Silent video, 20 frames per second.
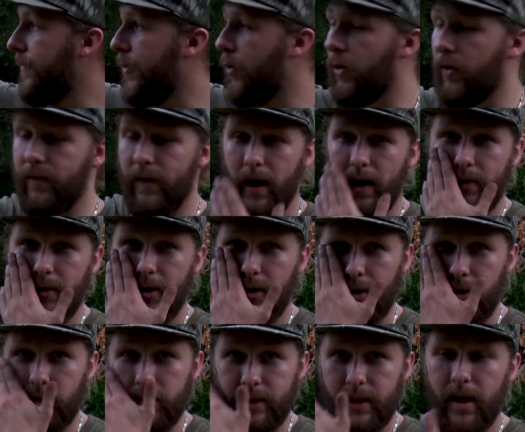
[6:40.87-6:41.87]
400 or 500
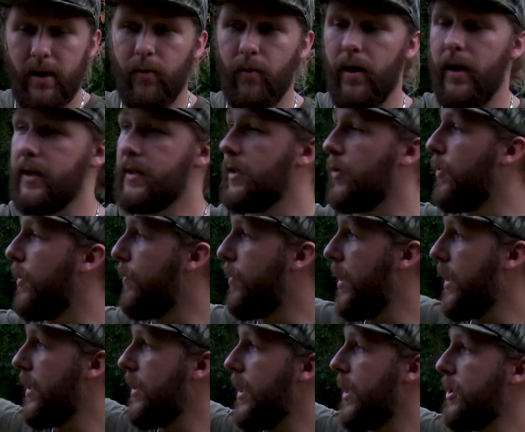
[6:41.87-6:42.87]
yards that way. So we
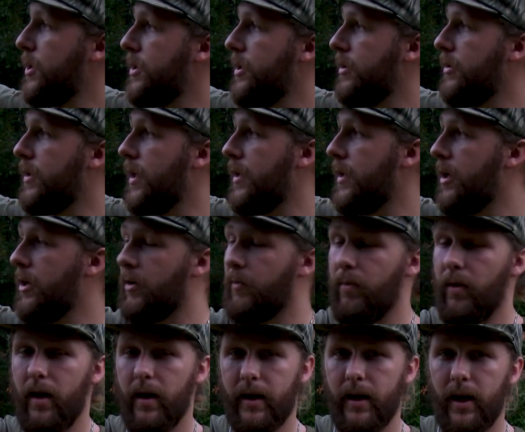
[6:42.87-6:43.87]
planted that shield down there to
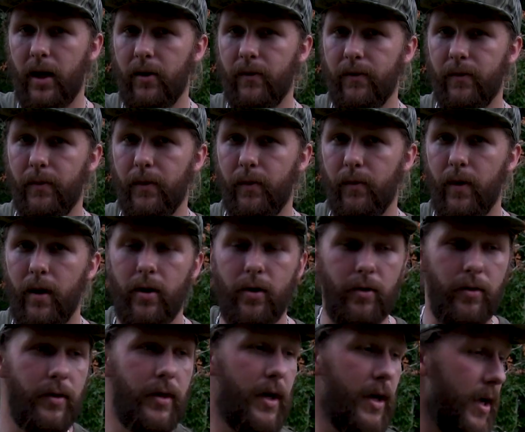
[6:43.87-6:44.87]
block it off from the
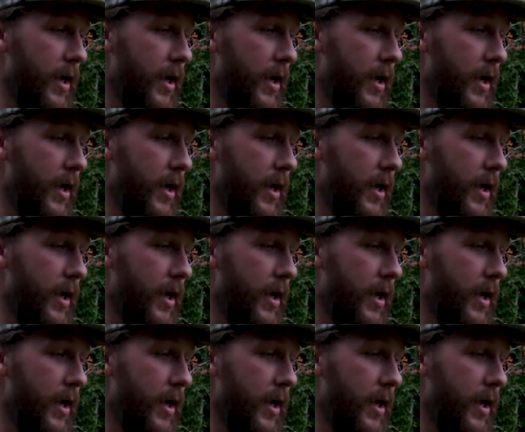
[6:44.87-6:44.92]
road.